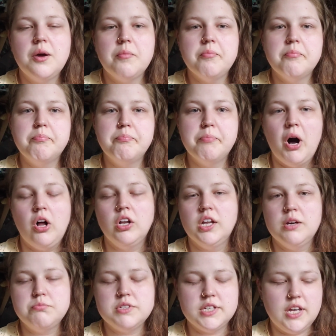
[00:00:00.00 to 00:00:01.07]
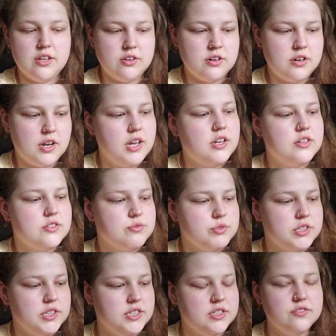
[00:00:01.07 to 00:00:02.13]
ball up together, and it's
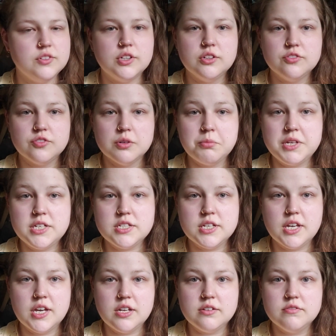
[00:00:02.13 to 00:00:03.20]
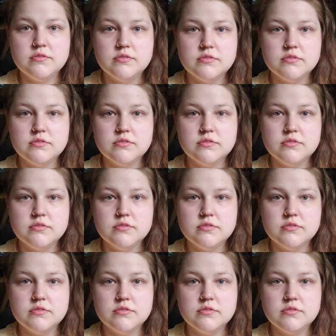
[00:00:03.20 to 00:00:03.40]
really difficult for me to get